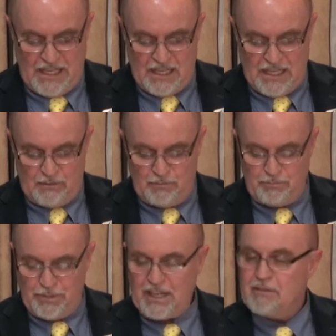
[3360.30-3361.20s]

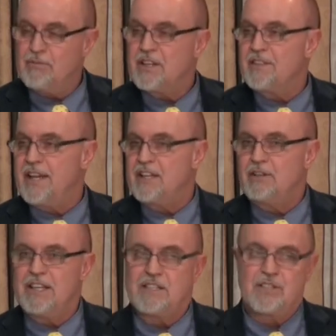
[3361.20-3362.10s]
But I want to thank you,
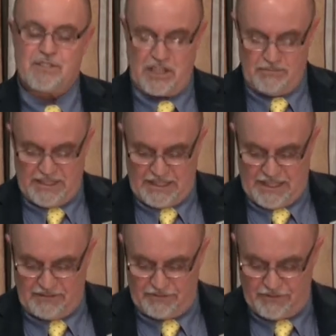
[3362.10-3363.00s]
ladies and gentlemen,
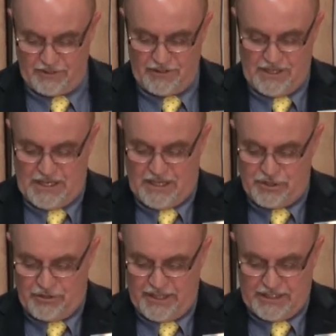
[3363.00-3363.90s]
again for
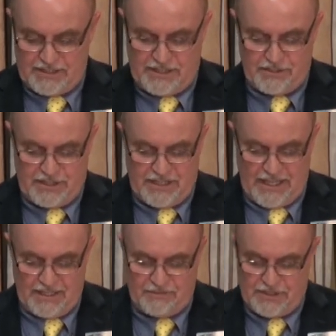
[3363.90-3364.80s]
joining us here
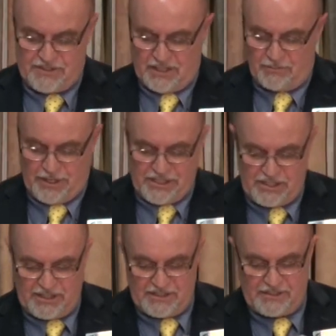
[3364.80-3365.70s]
today. The
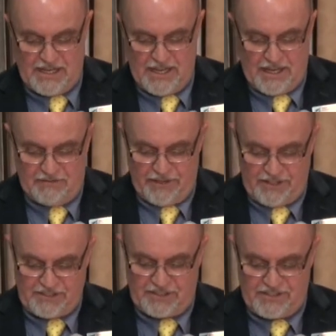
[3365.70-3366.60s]
celebration is a
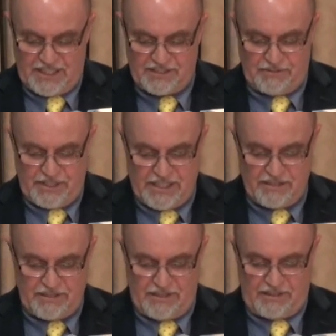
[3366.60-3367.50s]
very successful
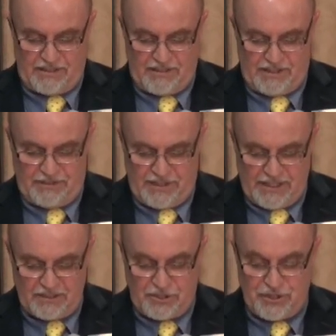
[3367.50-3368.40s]
year for the
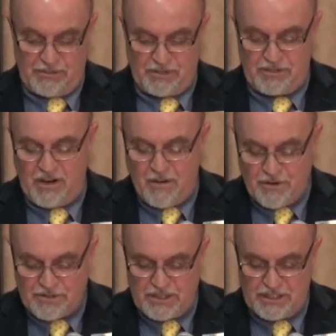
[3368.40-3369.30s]
Delta Chamber of
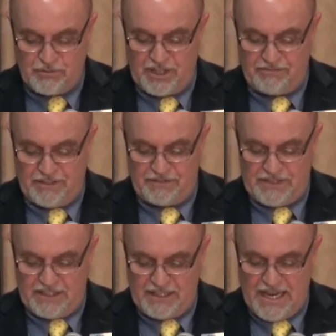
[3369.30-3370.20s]
Commerce.
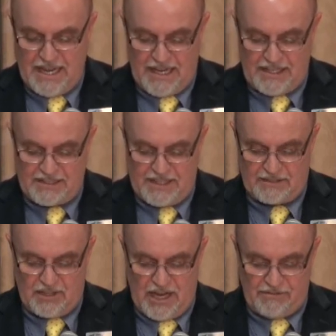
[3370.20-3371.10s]
2015 has
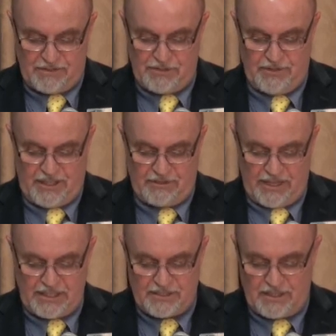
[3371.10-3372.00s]
kicked off to a
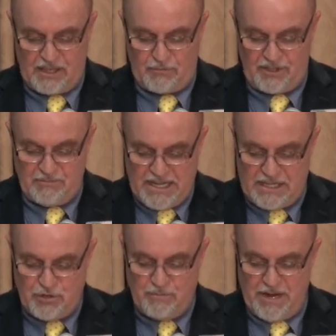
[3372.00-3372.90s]
great start with many
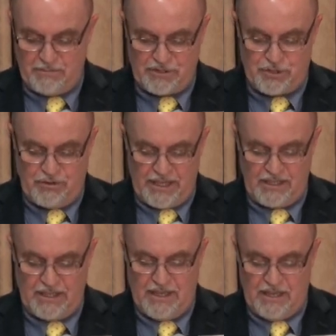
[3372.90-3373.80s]
new members joining,
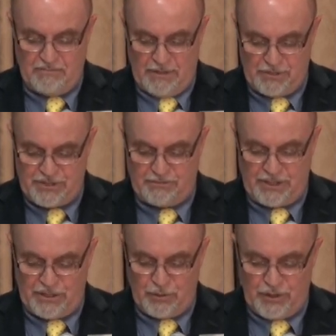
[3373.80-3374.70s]
membership
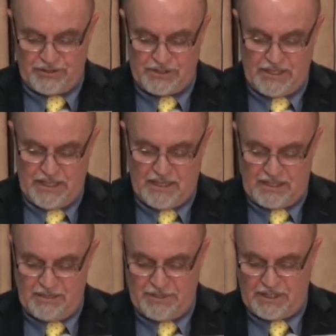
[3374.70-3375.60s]
renewals,
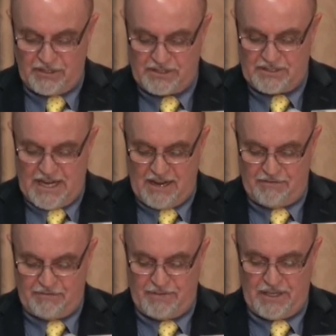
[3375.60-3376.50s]
keeping our
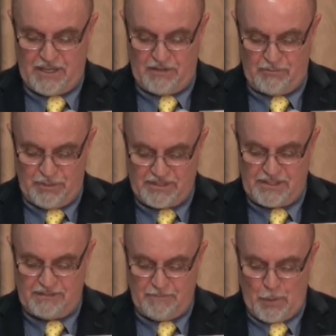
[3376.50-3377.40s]
staff
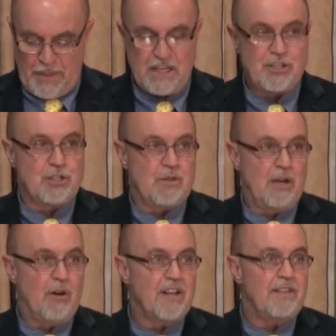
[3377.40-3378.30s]
busy as usual. I
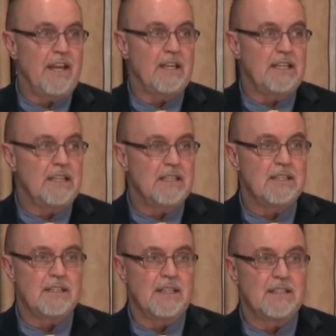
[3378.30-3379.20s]
want to thank
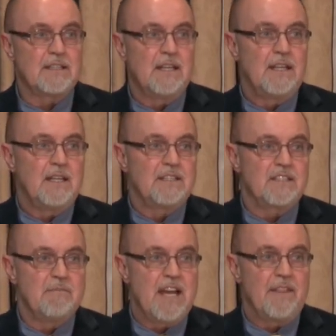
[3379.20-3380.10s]
Ian and
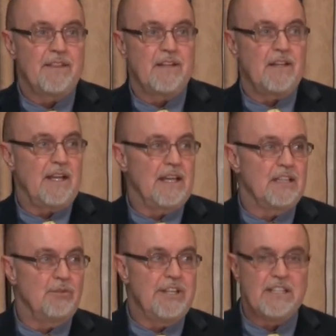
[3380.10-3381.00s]
Samantha and
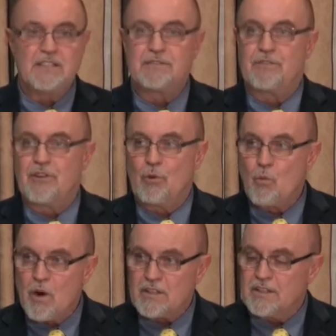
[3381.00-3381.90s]
Louise for the
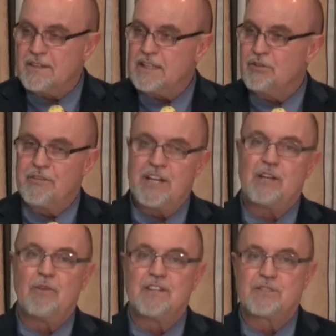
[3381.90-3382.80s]
work that they do. They're the
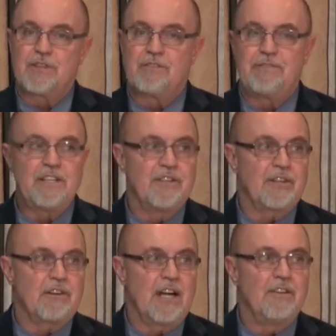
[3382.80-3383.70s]
ones with the feet on the
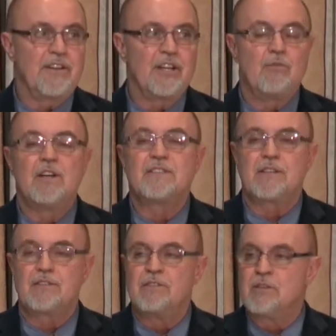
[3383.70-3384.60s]
ground. They're the ones
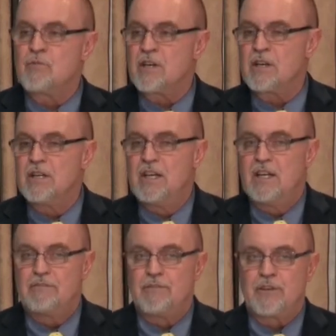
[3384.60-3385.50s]
that do the work
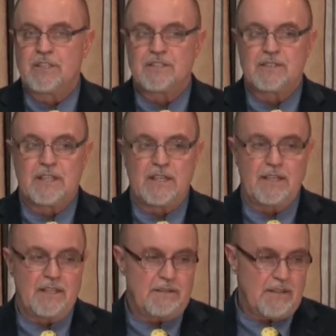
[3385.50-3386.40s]
for us
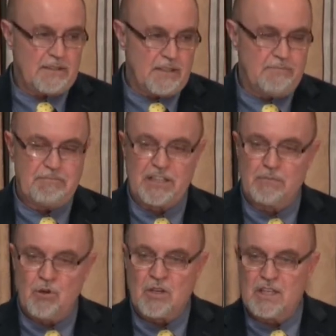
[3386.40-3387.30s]
at the
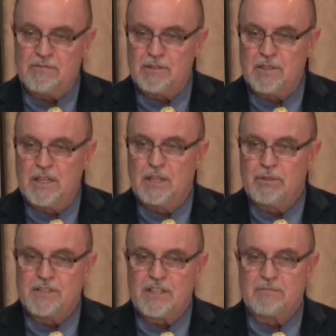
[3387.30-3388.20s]
board level.
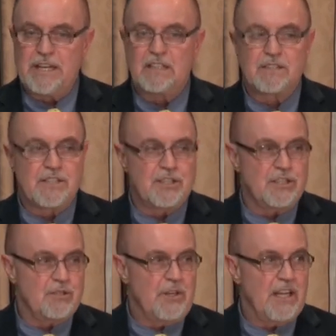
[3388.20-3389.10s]
We sit and make
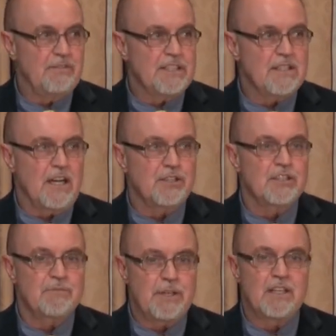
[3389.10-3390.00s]
decisions, we have
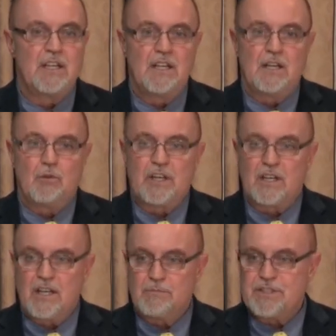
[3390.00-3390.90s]
discussions, but when it
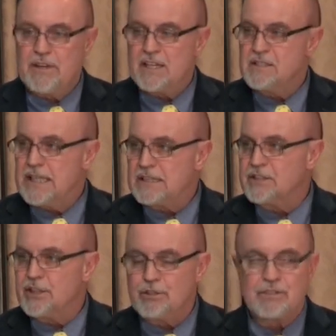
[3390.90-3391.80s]
comes to actually
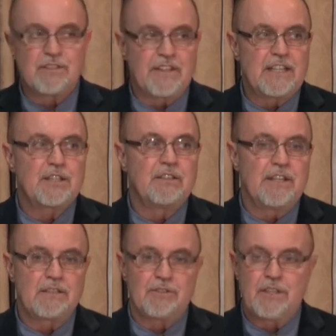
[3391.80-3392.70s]
execution,
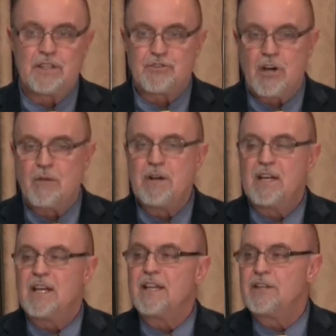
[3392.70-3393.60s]
they're doing the job,
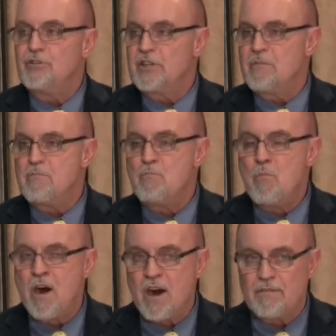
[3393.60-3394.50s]
and they're doing a
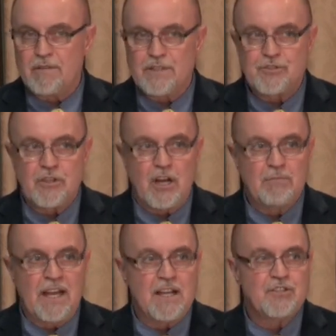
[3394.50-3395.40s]
marvelous job.
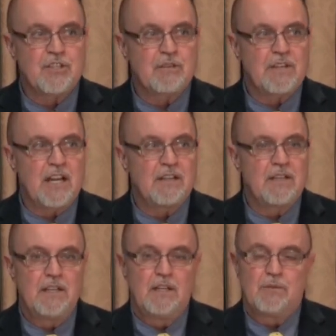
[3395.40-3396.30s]
Last year when I
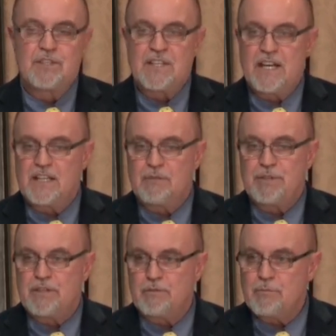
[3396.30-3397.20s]
was standing up
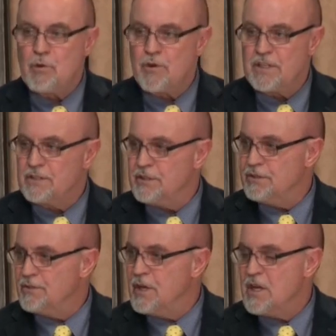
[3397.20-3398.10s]
here reporting to
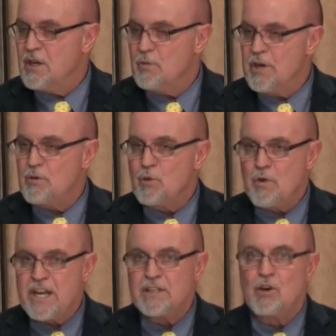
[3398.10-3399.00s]
you, we were
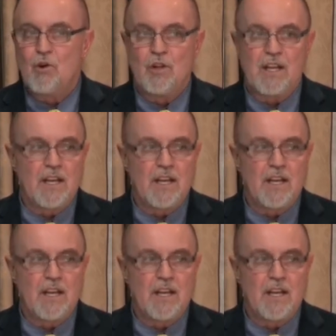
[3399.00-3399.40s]
way in the hole.